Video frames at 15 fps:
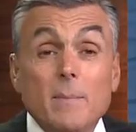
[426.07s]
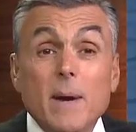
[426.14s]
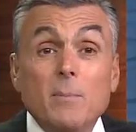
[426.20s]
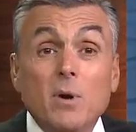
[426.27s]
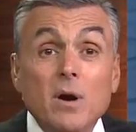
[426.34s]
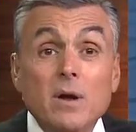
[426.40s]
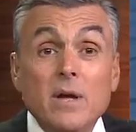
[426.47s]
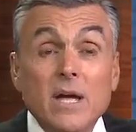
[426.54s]

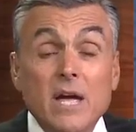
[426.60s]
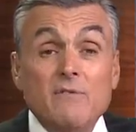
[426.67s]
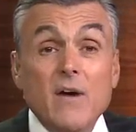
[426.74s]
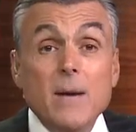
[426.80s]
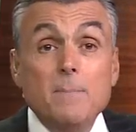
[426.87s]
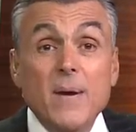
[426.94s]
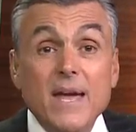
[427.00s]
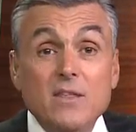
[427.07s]
Remember, if
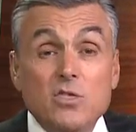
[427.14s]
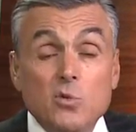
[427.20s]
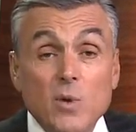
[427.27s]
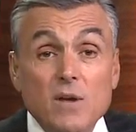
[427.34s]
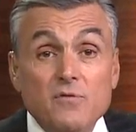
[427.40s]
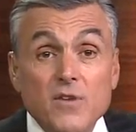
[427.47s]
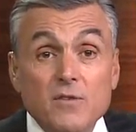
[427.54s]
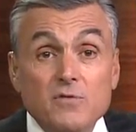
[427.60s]
I paid
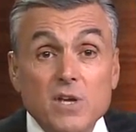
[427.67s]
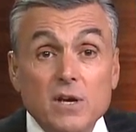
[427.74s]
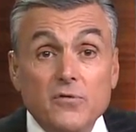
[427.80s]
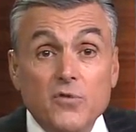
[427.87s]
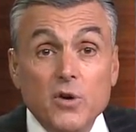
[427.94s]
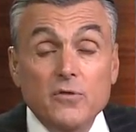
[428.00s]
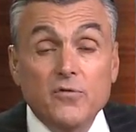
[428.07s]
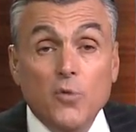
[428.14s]
$350
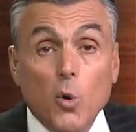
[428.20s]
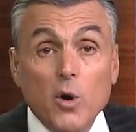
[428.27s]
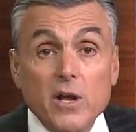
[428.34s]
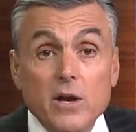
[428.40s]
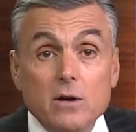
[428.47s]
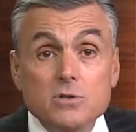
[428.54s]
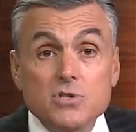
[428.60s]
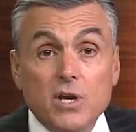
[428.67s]
a foot 4
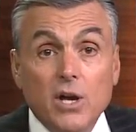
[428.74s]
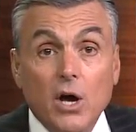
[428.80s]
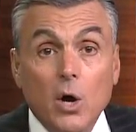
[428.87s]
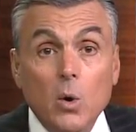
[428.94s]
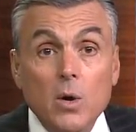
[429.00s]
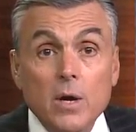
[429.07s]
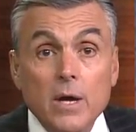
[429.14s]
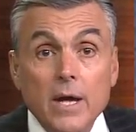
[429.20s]
years
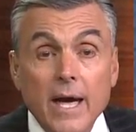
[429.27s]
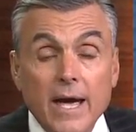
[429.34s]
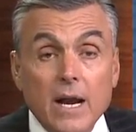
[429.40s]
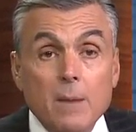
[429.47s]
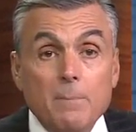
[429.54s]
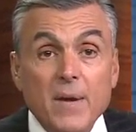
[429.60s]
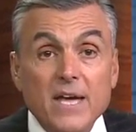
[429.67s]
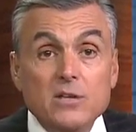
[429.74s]
ago
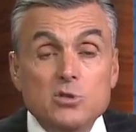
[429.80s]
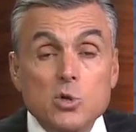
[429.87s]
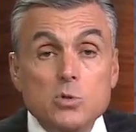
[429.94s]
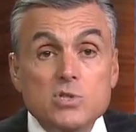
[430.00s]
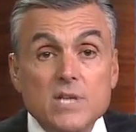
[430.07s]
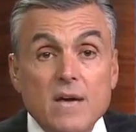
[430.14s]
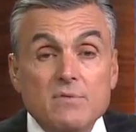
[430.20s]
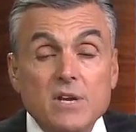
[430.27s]
and I'm paying
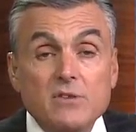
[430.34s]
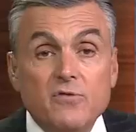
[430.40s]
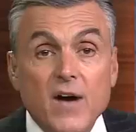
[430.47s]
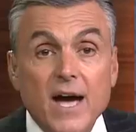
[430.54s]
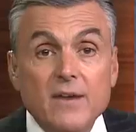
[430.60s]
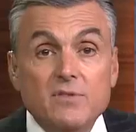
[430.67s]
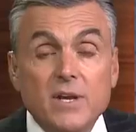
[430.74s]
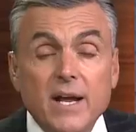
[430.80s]

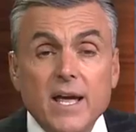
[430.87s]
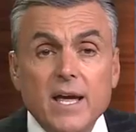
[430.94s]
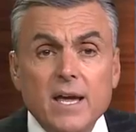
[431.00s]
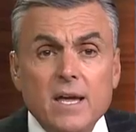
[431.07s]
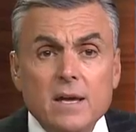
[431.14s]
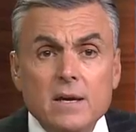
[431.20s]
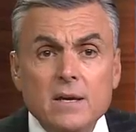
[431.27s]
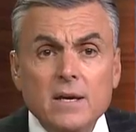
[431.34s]
$275
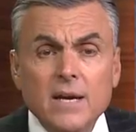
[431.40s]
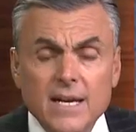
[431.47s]
today,